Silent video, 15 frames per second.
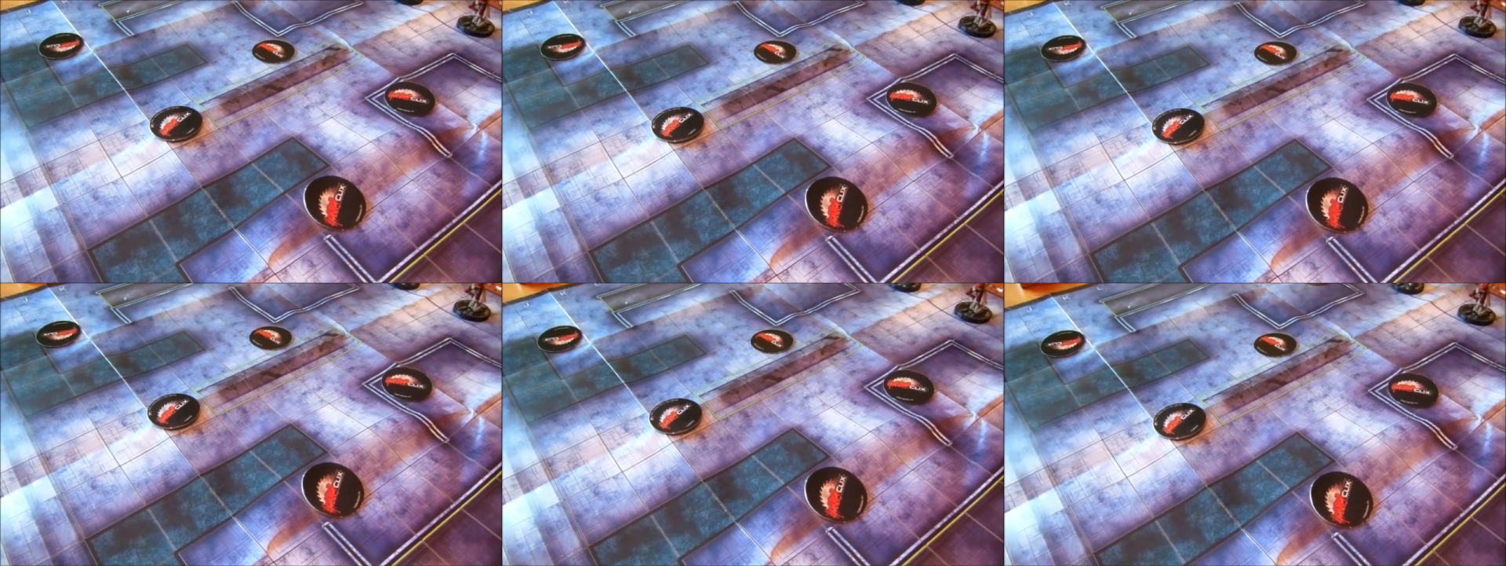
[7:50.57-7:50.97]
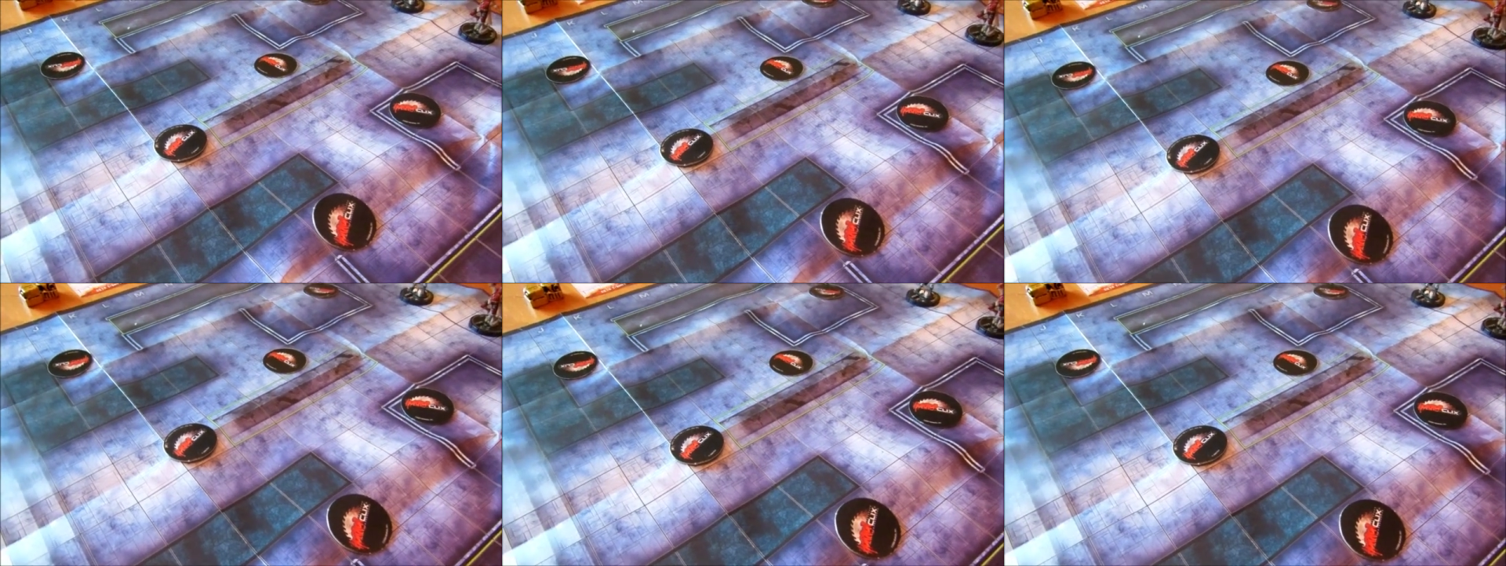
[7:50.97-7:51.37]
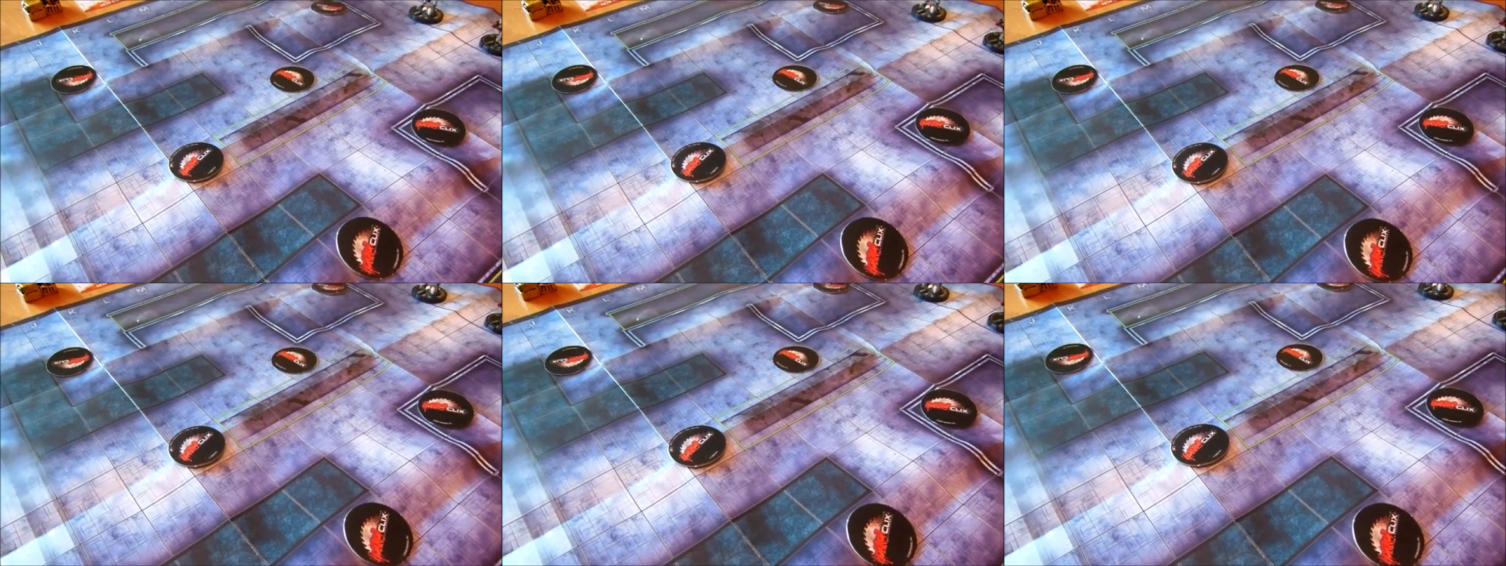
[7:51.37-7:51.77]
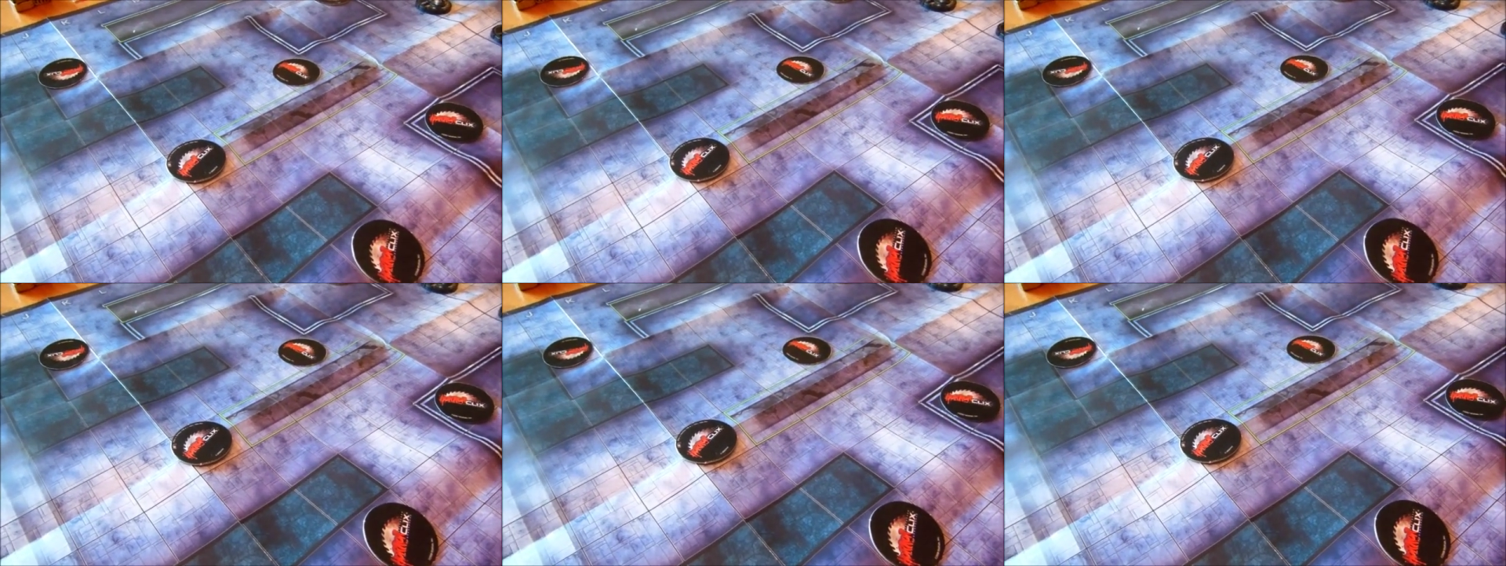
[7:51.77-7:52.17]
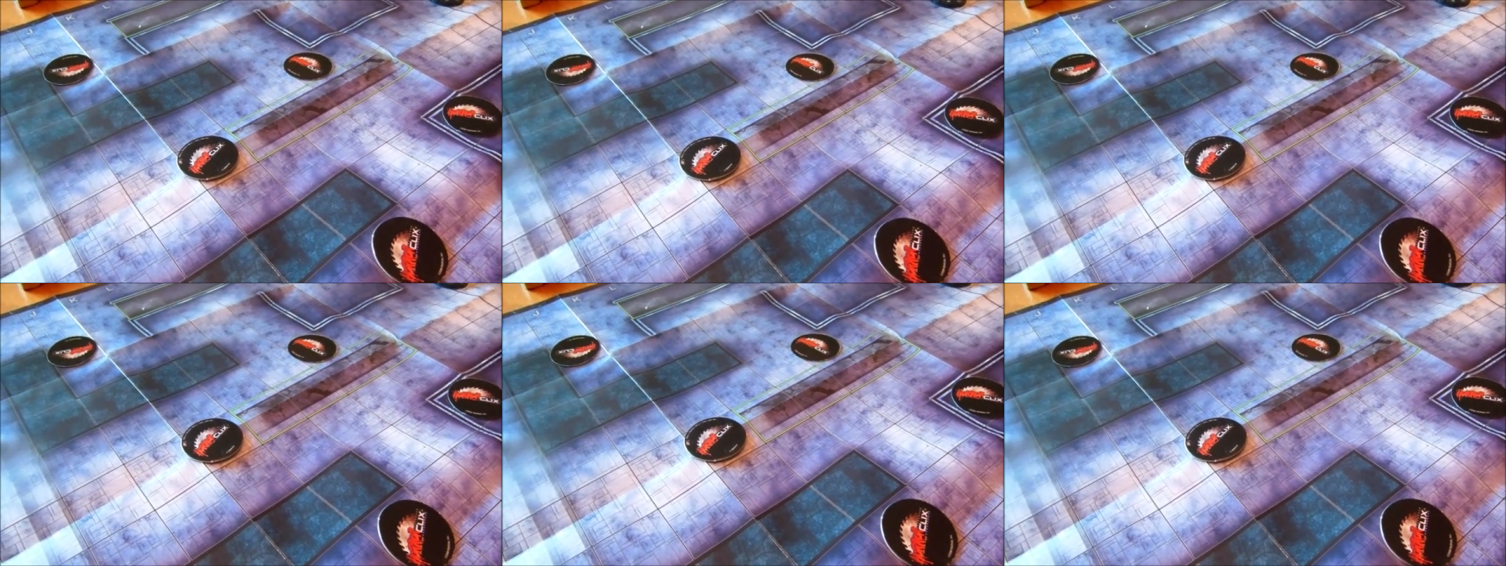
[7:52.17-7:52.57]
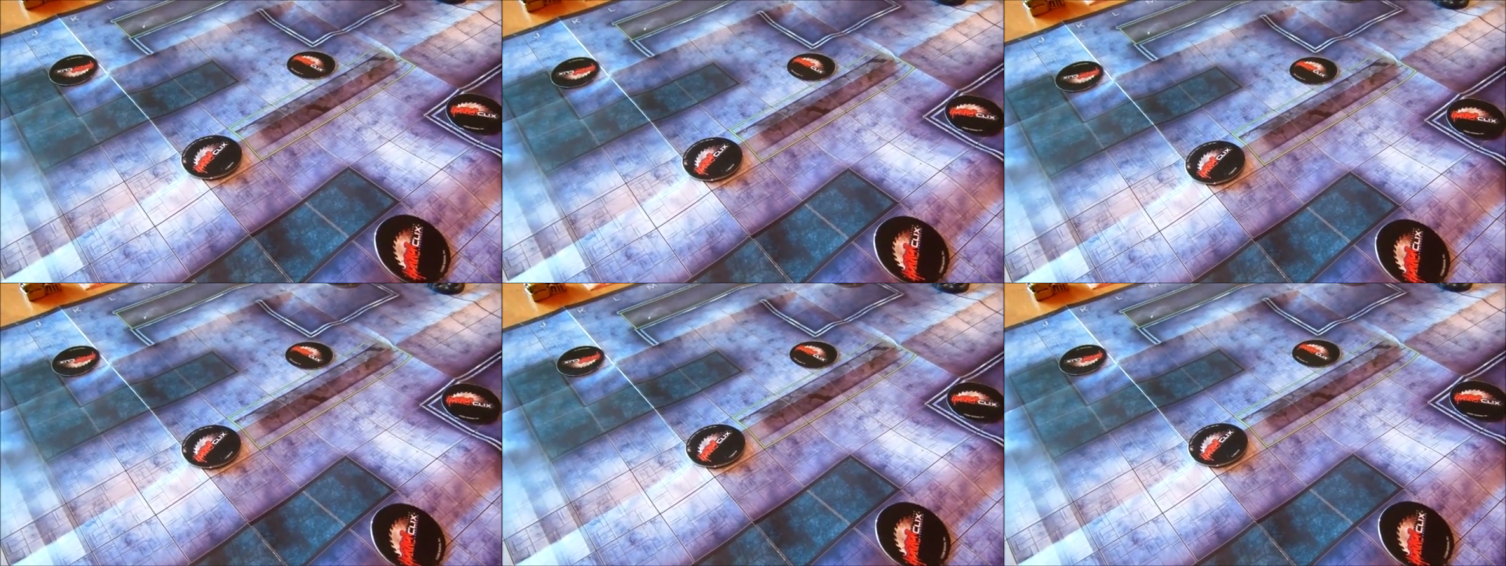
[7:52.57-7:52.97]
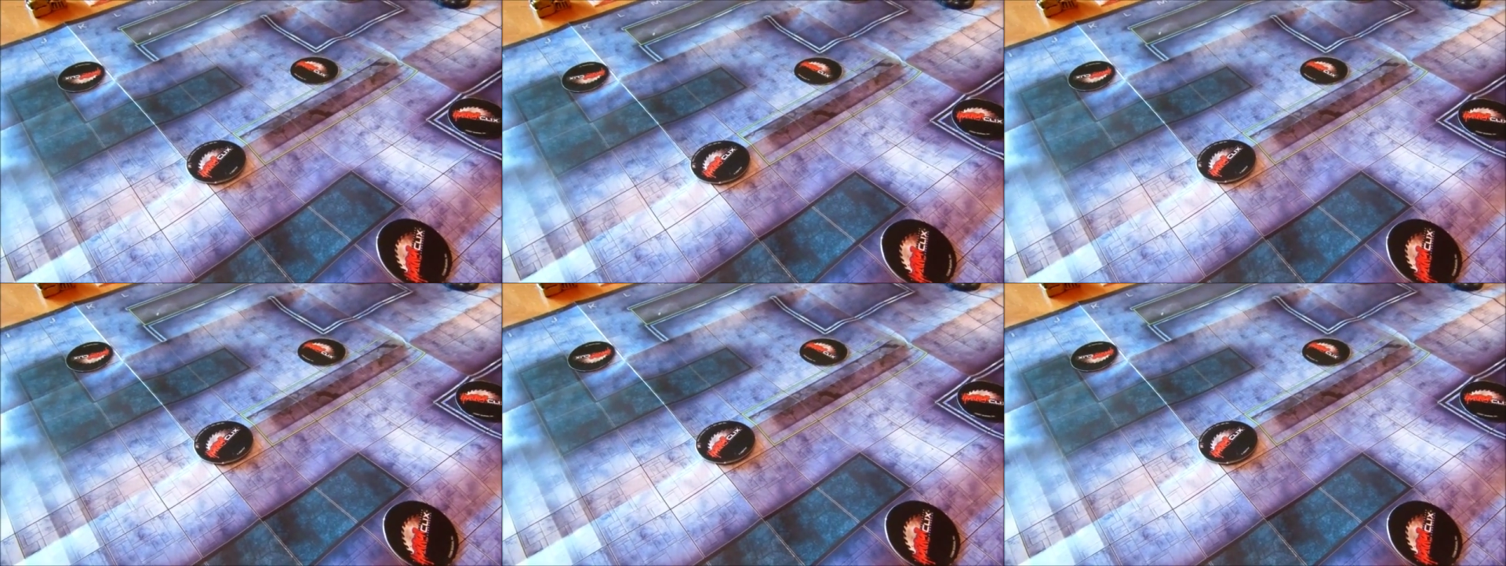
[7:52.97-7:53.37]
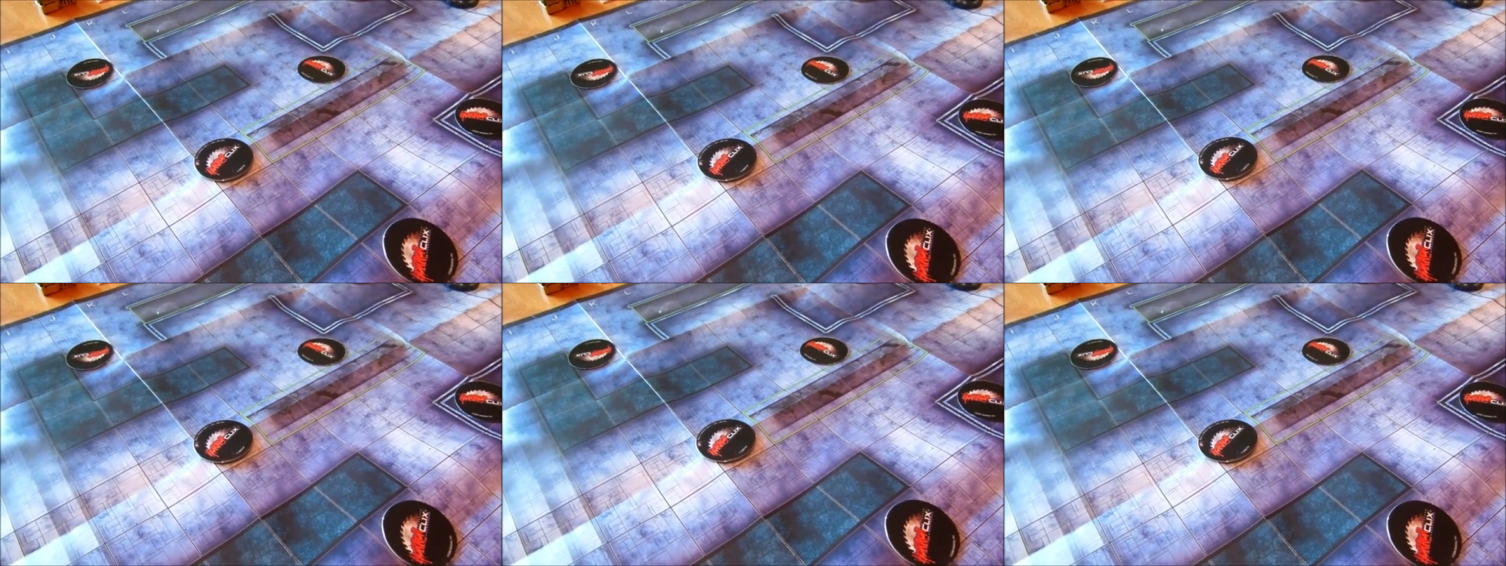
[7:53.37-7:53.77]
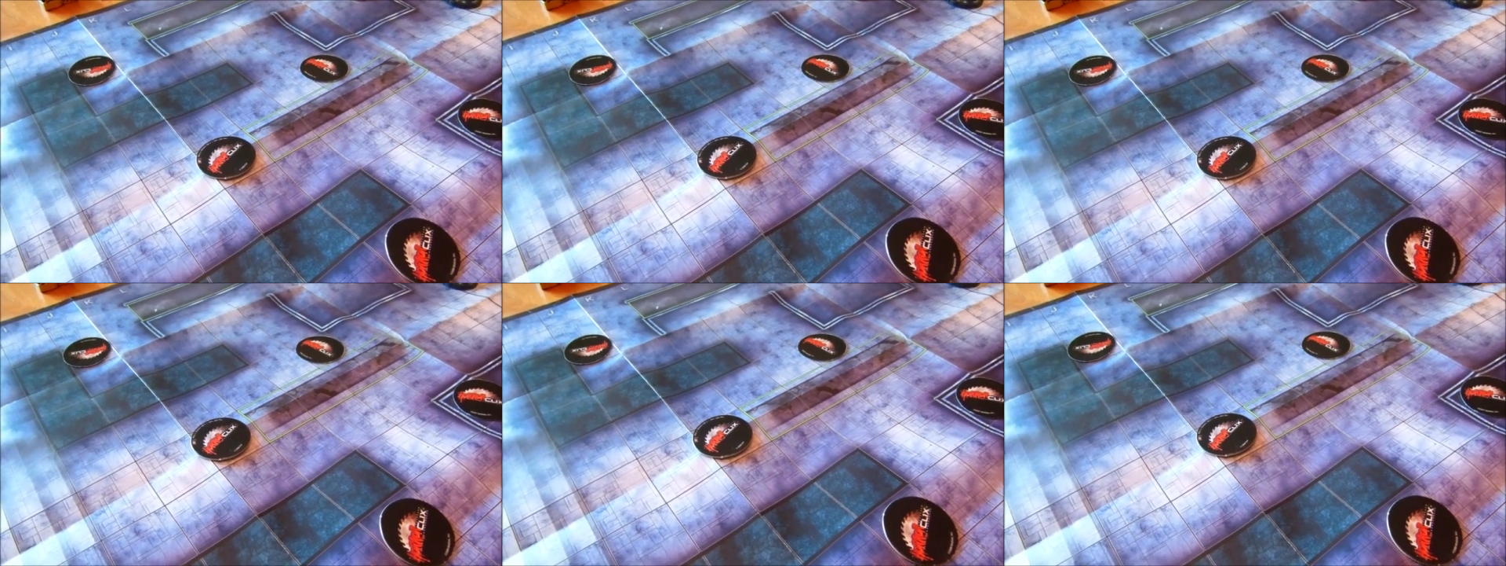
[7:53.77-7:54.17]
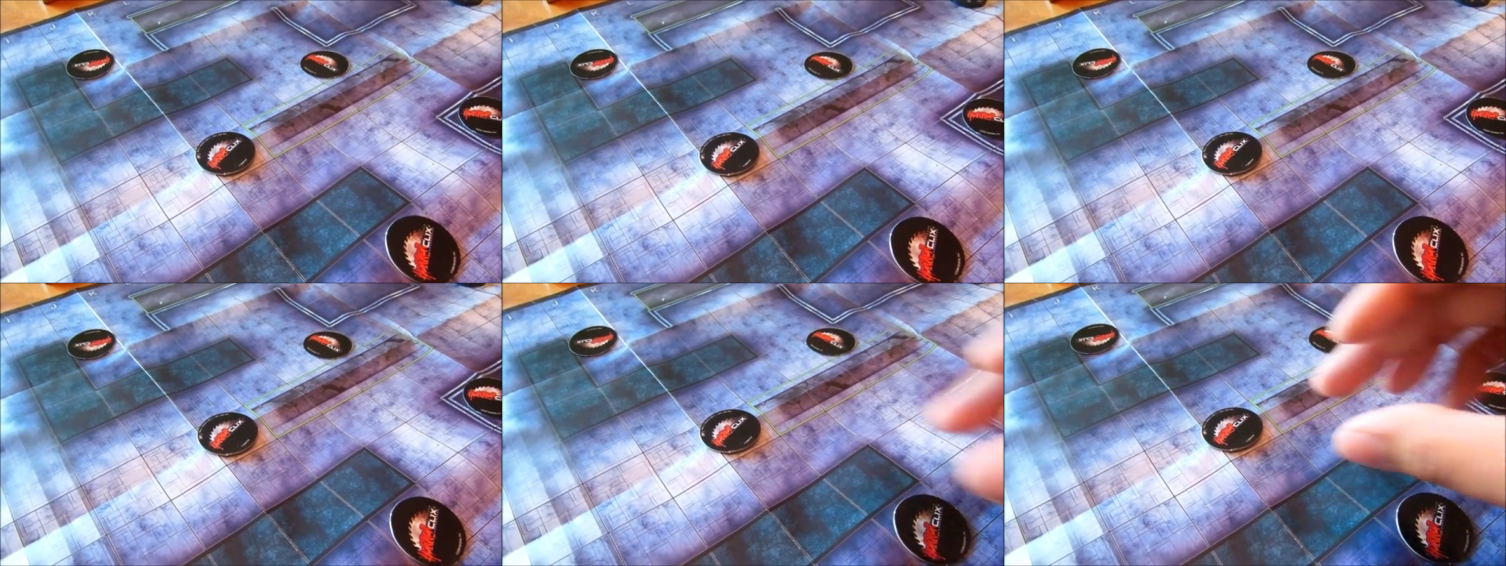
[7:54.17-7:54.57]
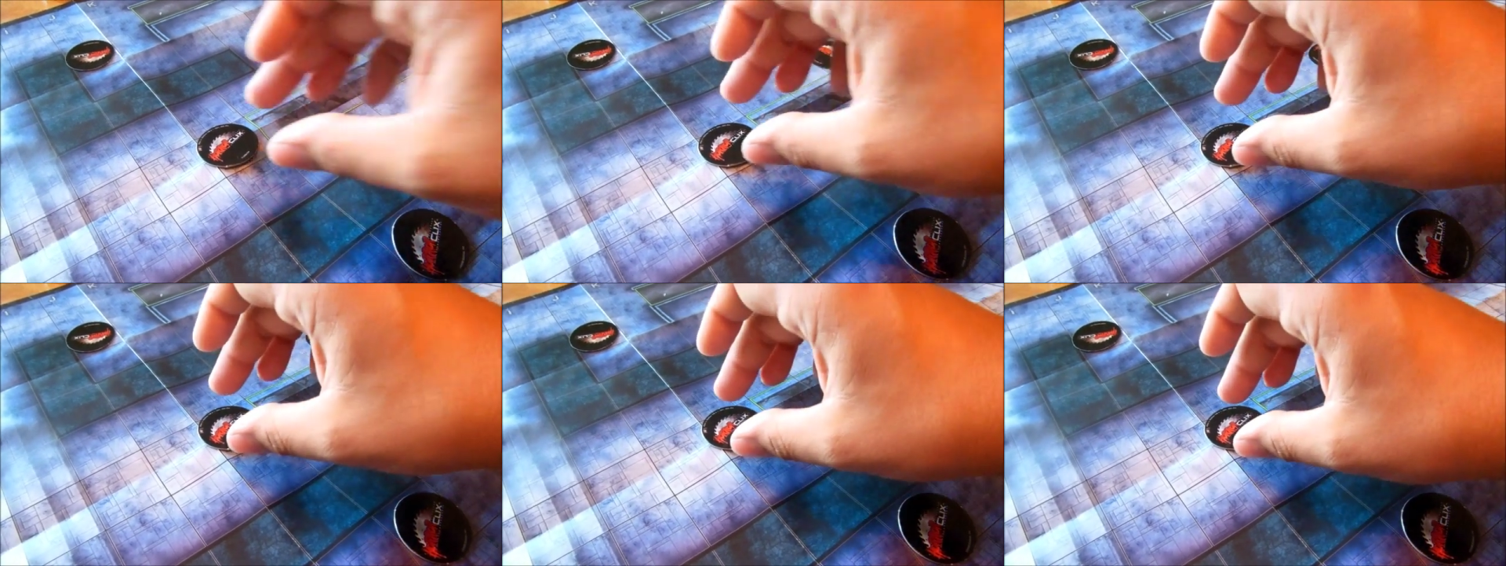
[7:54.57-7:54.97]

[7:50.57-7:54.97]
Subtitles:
[unreadable: no face in view]